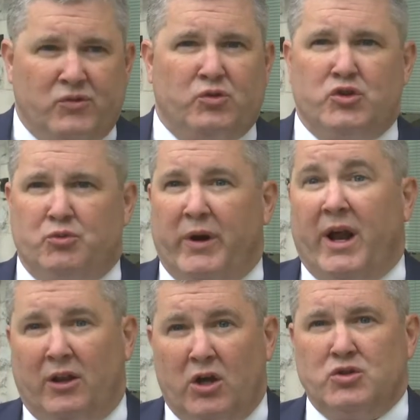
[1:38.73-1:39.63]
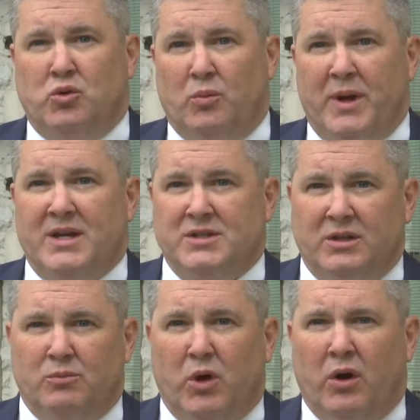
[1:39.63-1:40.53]
just right out of law school and passing
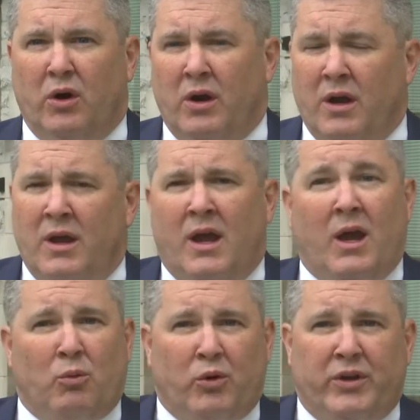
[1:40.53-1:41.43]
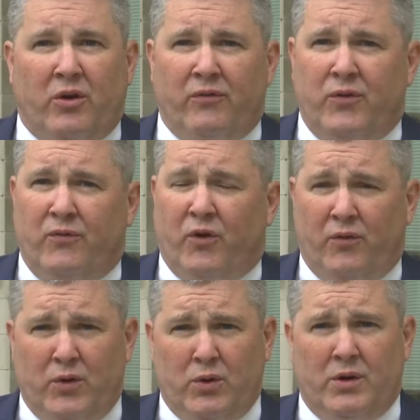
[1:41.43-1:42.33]
the bar. Worked there for
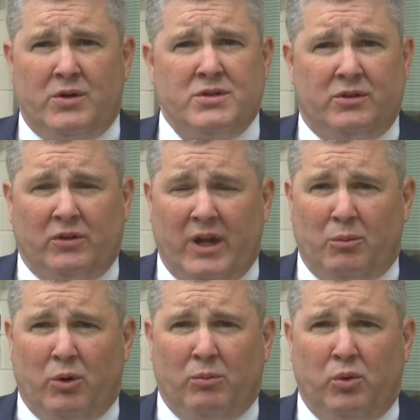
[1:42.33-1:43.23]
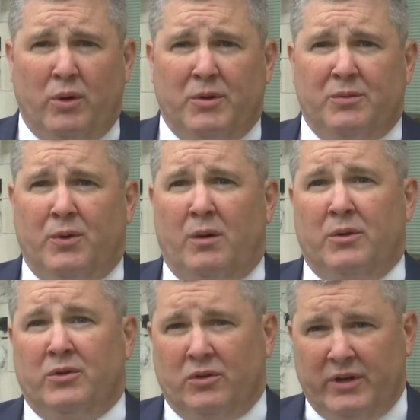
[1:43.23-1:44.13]
a few years in the Labor and Employment
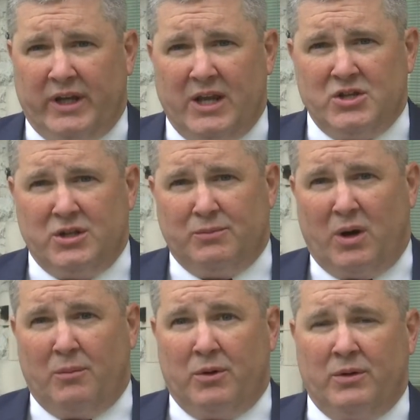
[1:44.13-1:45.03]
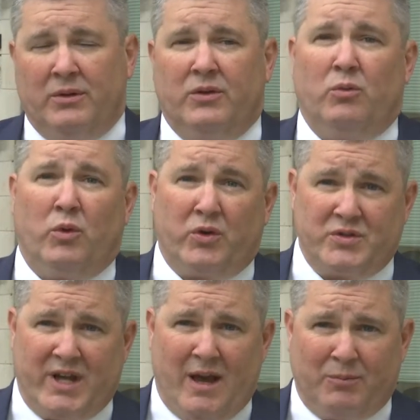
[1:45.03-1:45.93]
Department, the Litigation Department, the
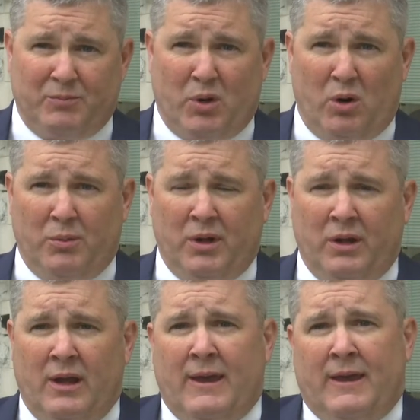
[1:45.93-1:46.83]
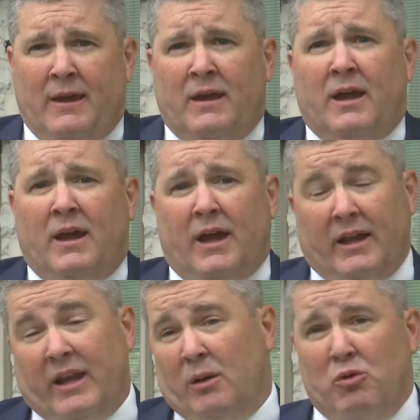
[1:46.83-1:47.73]
Workers' Comp Department.
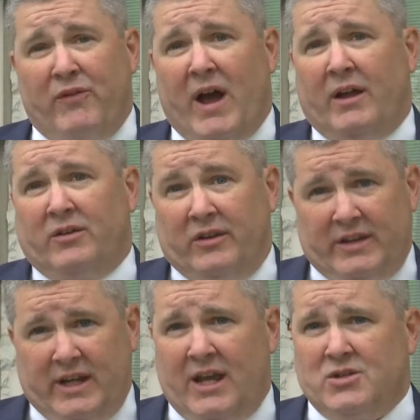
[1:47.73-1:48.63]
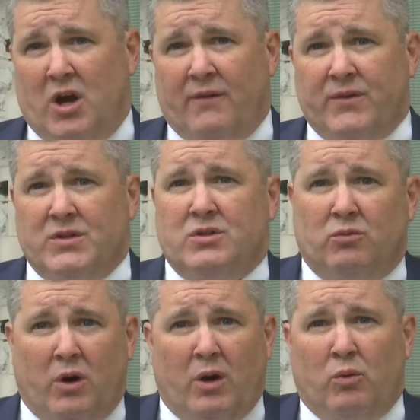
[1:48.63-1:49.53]
And then I moved on to the DA's office,
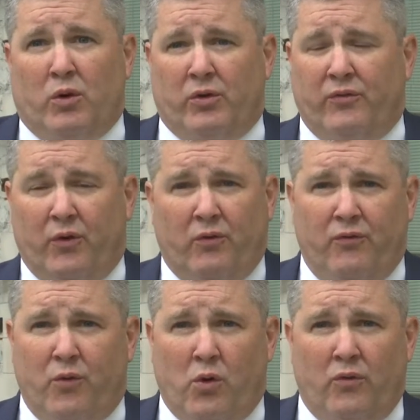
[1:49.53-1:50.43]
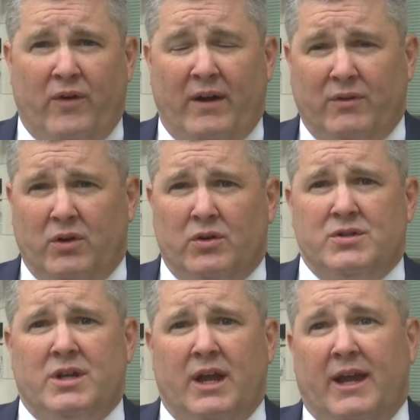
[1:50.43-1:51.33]
where I worked for 4 or 5
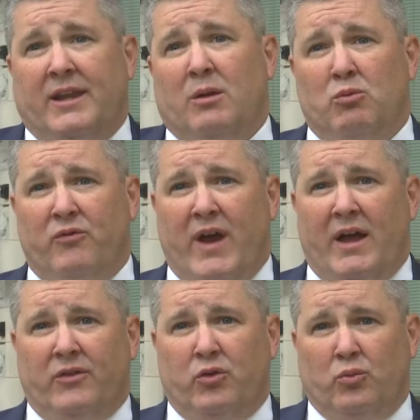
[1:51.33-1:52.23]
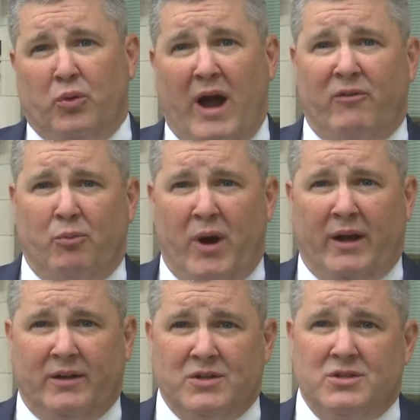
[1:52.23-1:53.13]
years, and then moved on to private
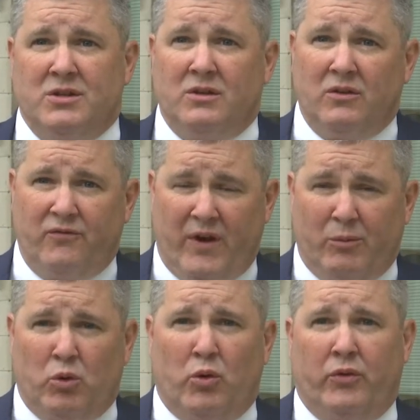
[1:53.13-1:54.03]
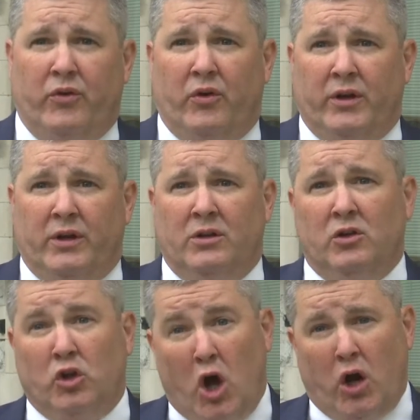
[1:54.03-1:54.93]
practice, family court attorney,
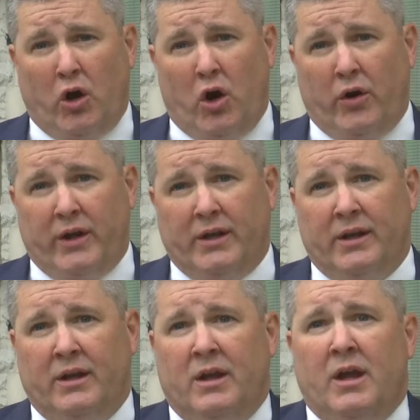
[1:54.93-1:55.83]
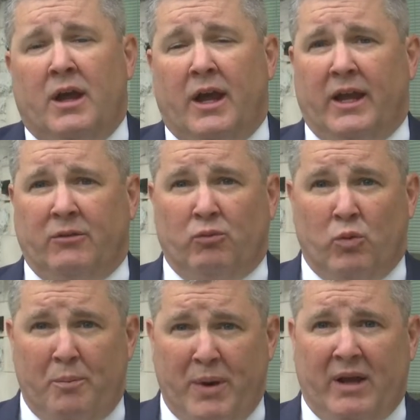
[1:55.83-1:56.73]
law guardian, and
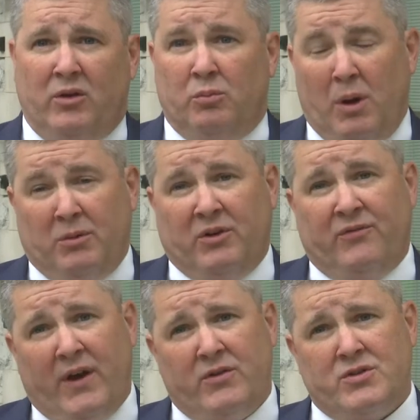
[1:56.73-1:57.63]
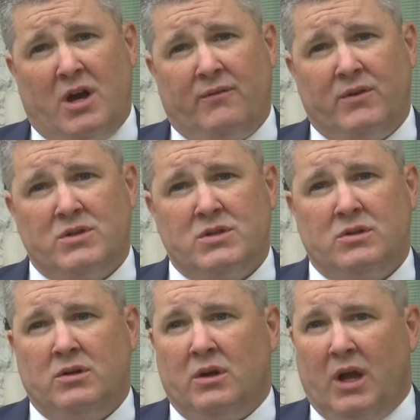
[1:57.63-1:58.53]
went back to the public defender's office,
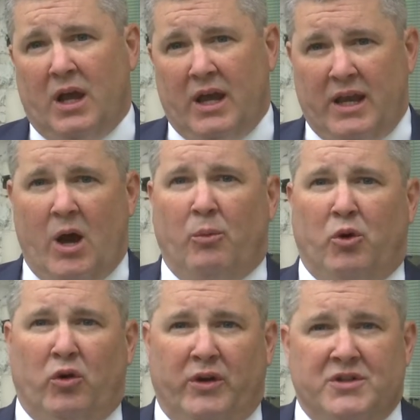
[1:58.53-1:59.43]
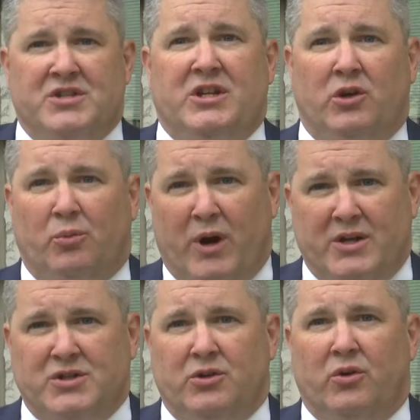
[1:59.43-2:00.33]
and now I'm currently a senior
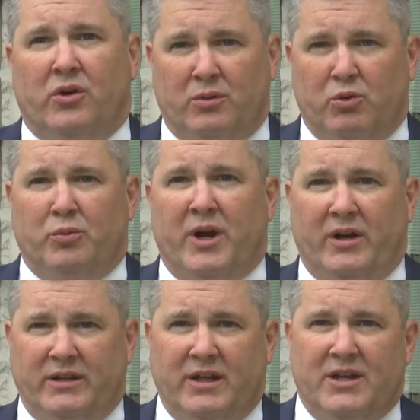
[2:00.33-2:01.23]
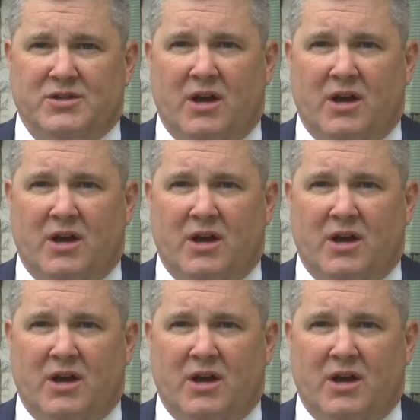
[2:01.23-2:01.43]
prosecutor in the Boone County DA's